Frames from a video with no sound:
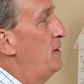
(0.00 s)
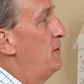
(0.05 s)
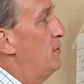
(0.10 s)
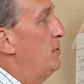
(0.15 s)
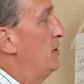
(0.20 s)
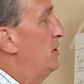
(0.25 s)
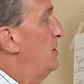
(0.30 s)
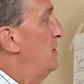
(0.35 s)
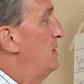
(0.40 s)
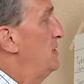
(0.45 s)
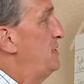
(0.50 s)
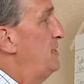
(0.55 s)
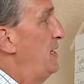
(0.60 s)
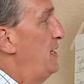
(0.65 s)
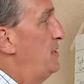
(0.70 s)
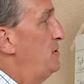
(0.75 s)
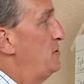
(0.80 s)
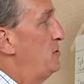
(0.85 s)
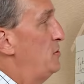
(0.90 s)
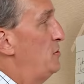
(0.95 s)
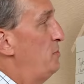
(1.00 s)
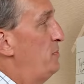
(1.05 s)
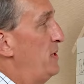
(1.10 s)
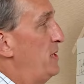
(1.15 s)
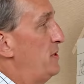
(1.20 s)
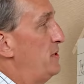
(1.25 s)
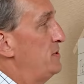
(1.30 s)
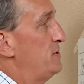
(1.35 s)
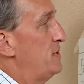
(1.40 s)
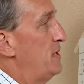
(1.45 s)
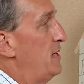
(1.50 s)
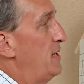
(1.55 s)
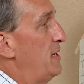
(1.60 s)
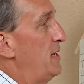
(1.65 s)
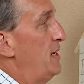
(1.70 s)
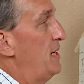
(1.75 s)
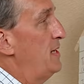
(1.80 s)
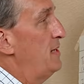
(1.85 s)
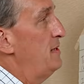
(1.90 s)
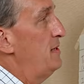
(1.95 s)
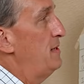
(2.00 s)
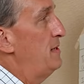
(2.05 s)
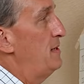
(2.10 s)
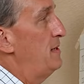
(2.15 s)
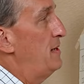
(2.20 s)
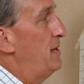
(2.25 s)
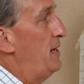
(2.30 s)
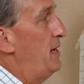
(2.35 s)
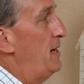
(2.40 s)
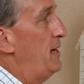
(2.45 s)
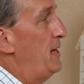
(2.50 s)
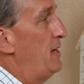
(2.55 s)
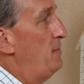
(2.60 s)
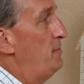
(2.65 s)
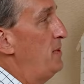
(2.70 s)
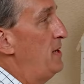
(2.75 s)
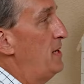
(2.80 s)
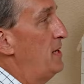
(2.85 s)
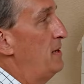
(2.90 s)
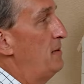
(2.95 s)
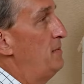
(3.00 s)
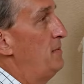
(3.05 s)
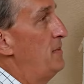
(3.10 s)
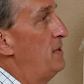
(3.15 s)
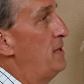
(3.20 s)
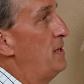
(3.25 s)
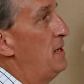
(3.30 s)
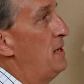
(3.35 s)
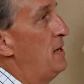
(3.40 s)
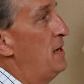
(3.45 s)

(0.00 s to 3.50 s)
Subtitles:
We're going to take 2 pills again at 8 p.m.